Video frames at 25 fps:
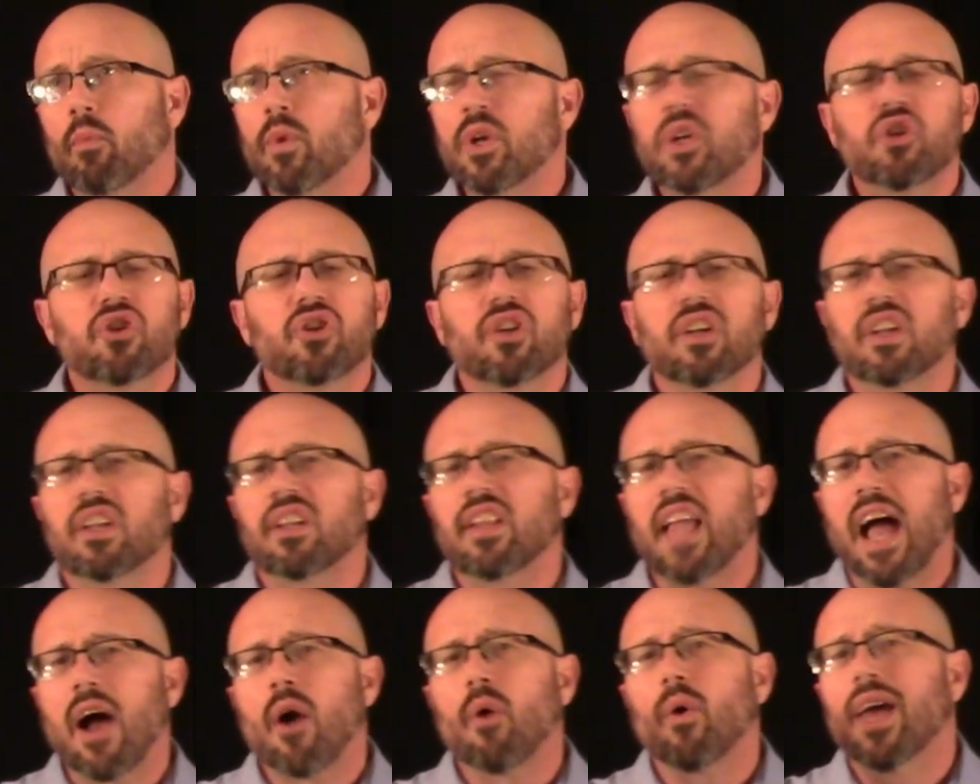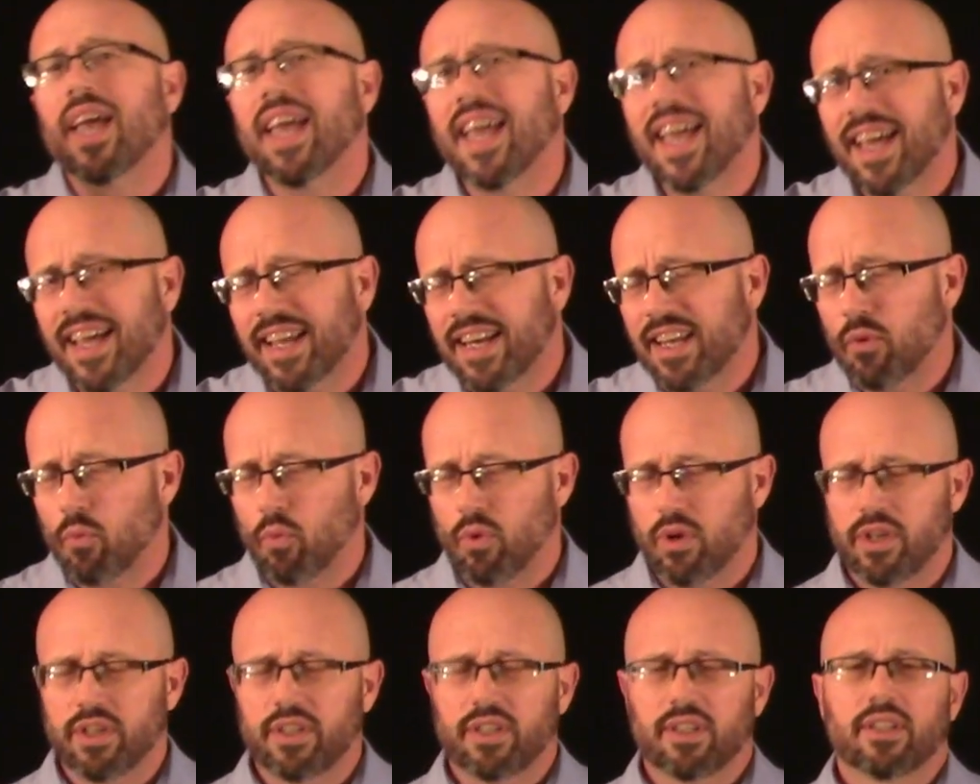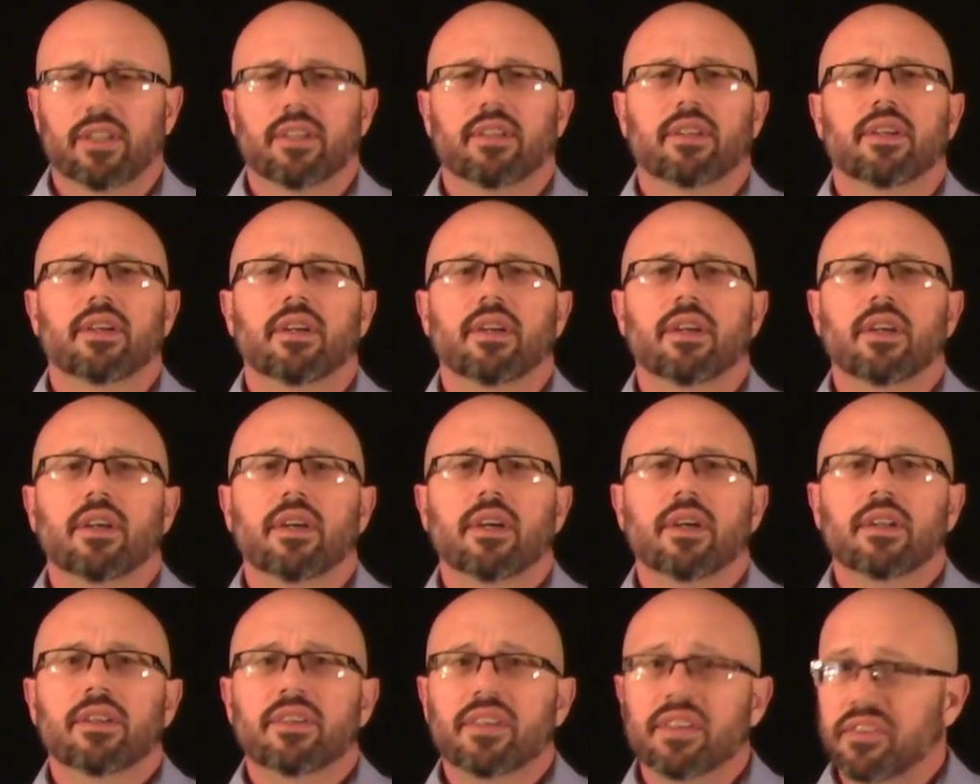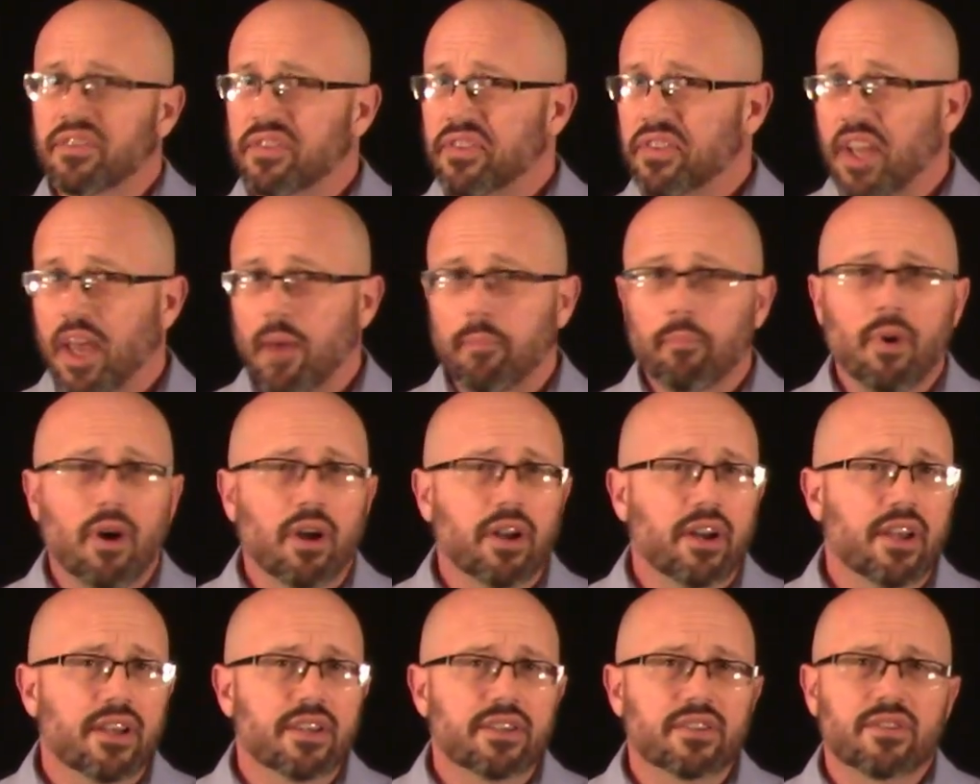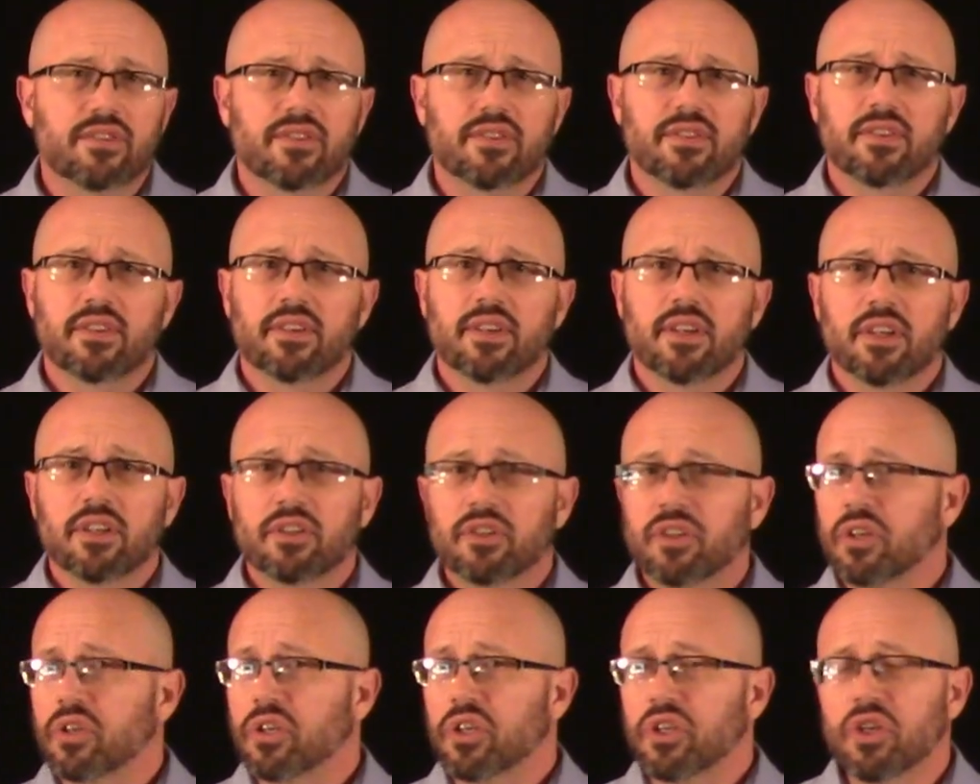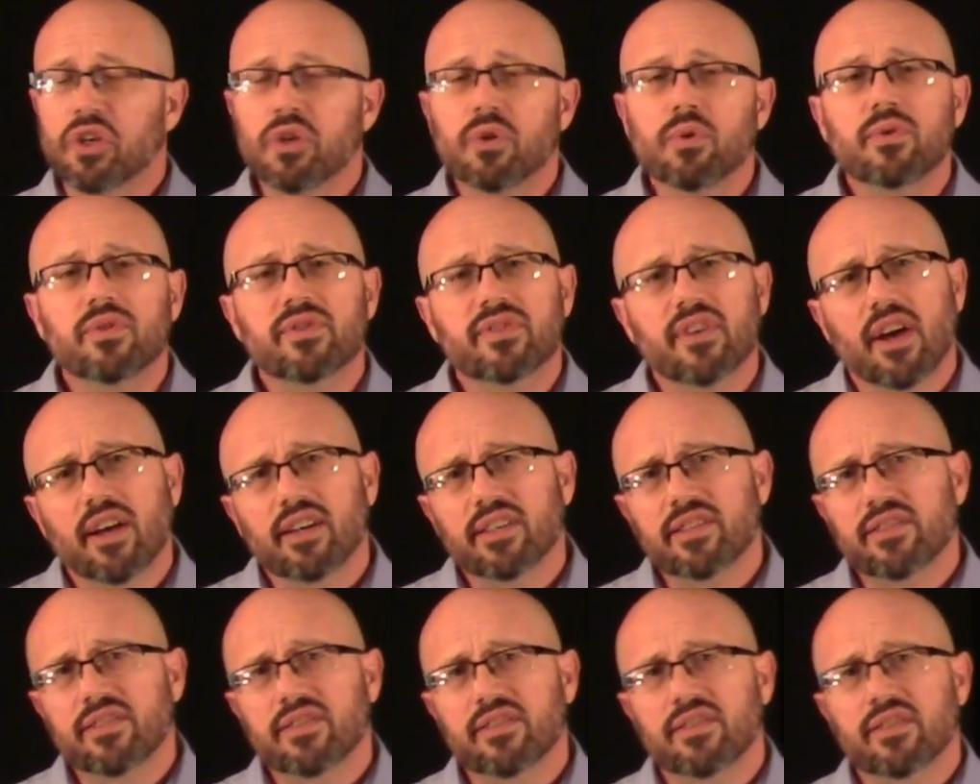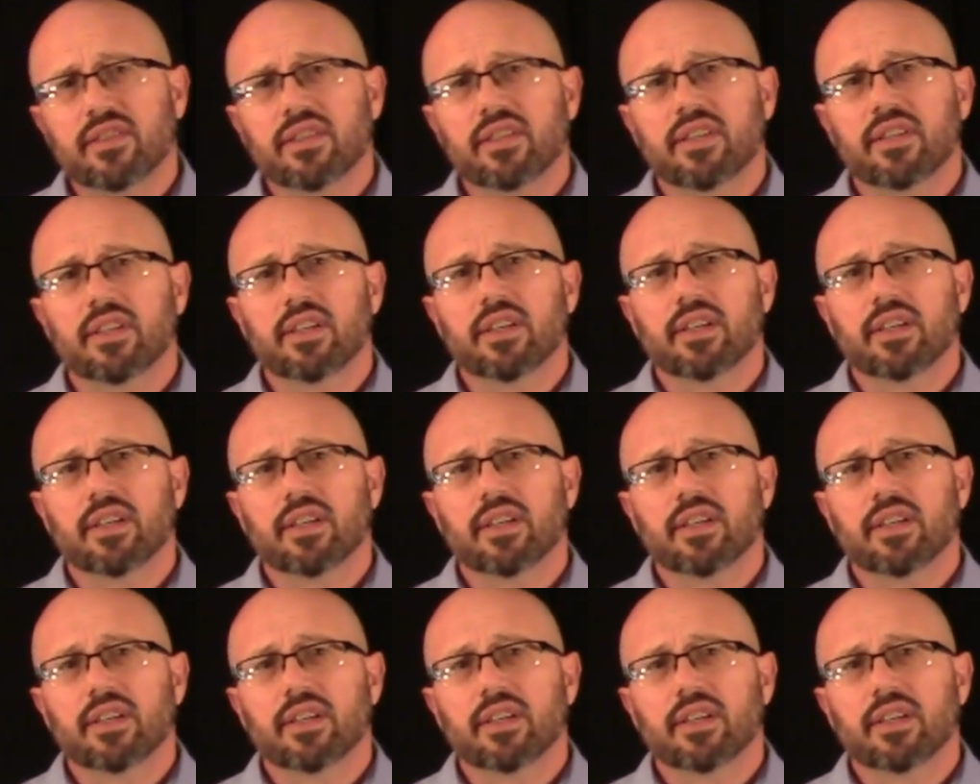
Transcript: shouldn't allow anyone to step on us, to use us.